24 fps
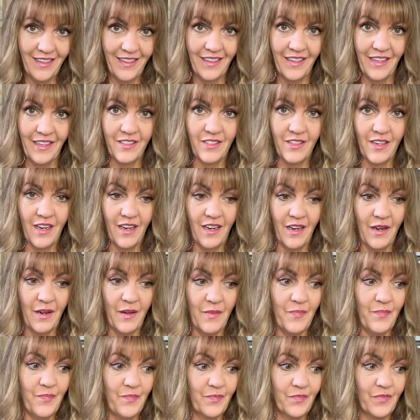
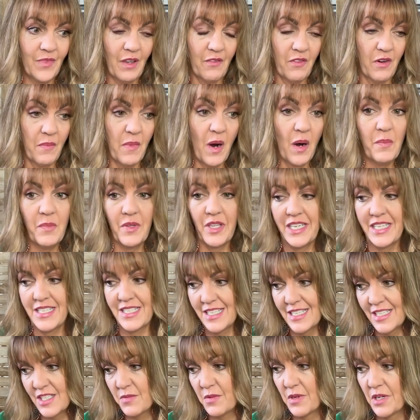from our
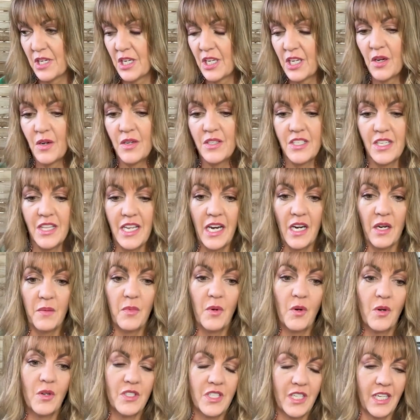places. We're going to go into the
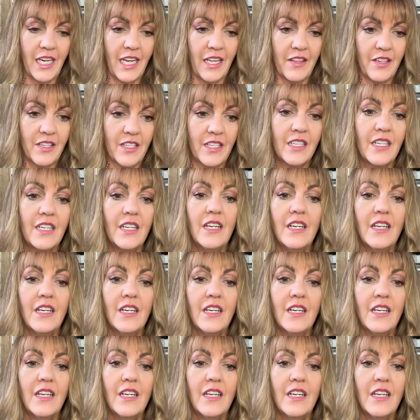airport together,